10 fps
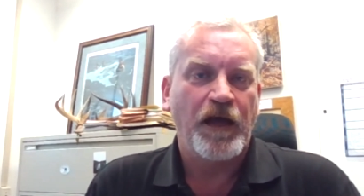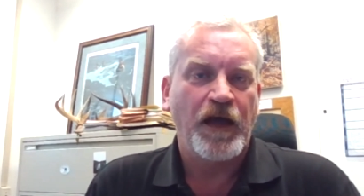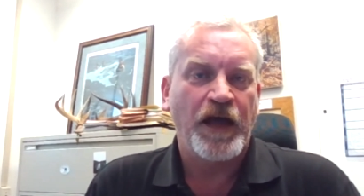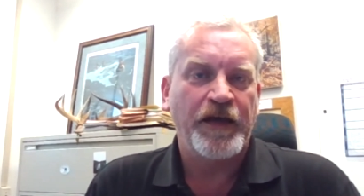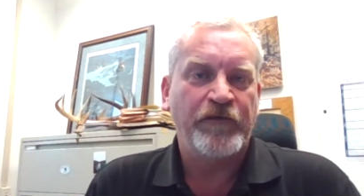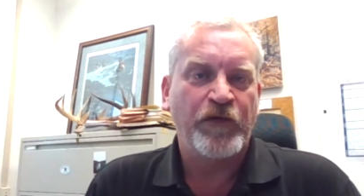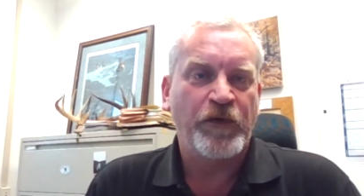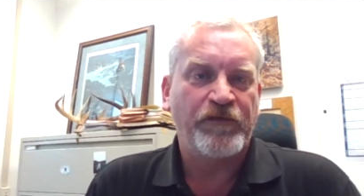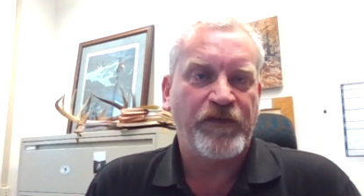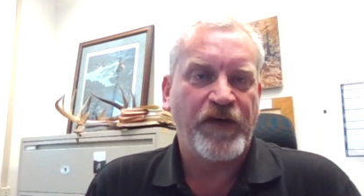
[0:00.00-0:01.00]
Even
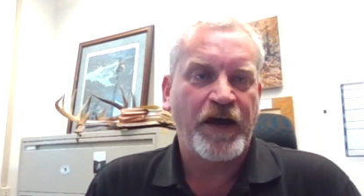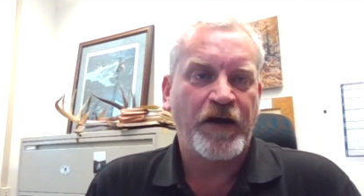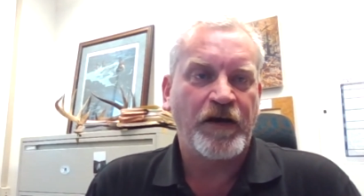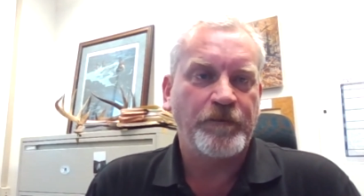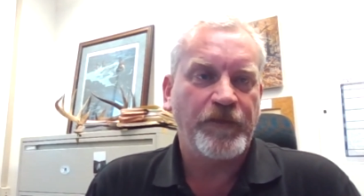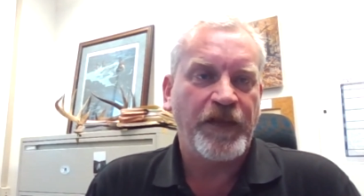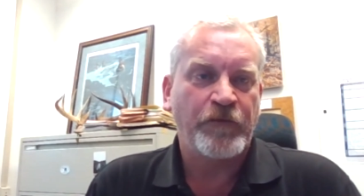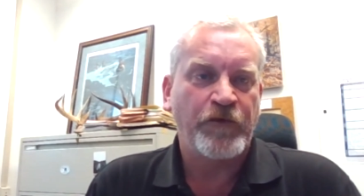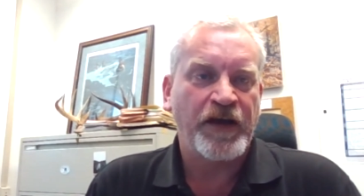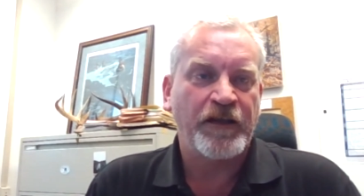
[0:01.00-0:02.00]
with fire,
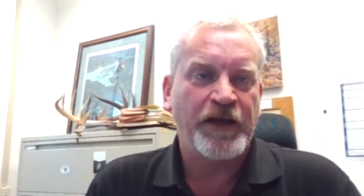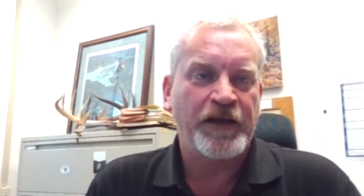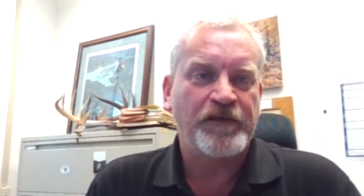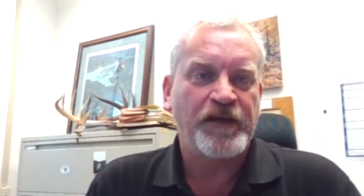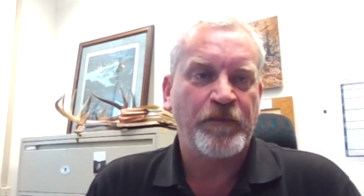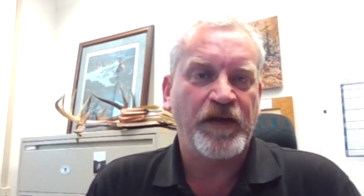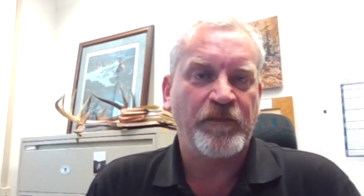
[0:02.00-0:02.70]
that rugged landscape